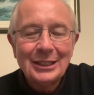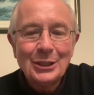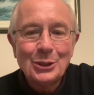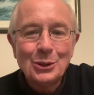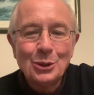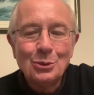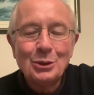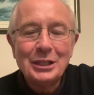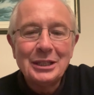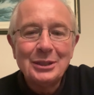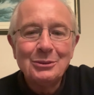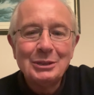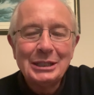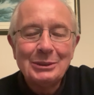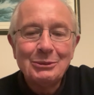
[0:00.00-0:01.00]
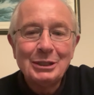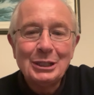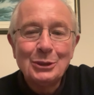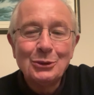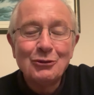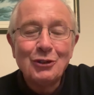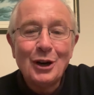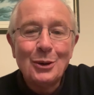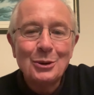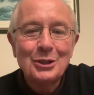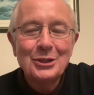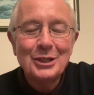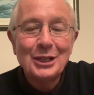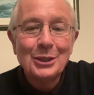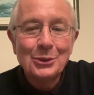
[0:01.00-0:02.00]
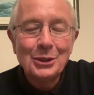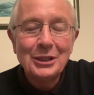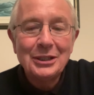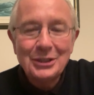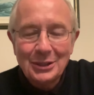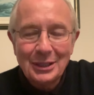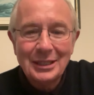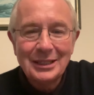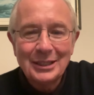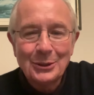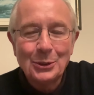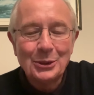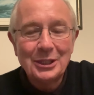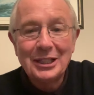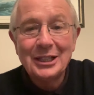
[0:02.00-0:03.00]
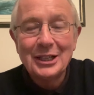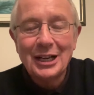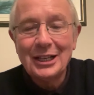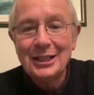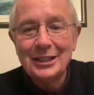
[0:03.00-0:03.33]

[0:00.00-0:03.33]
we look forward to see how he's going to get on.